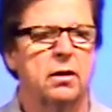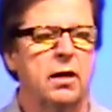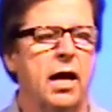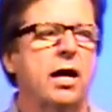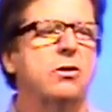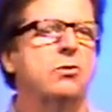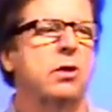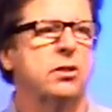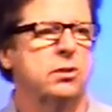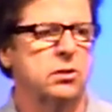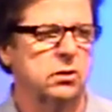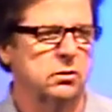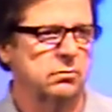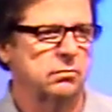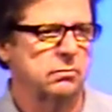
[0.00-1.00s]
I'll trust you.
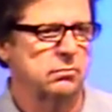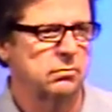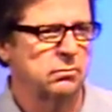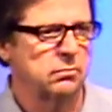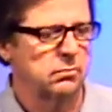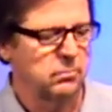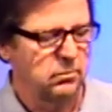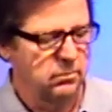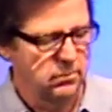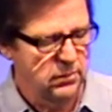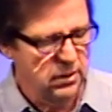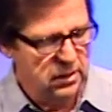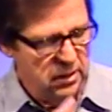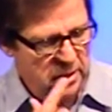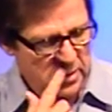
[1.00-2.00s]

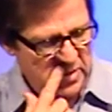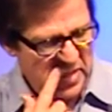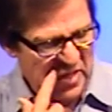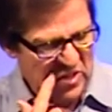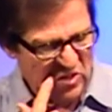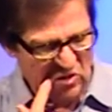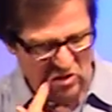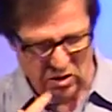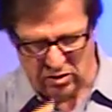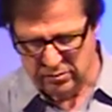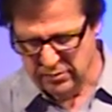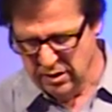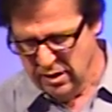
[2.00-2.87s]
Stand strong.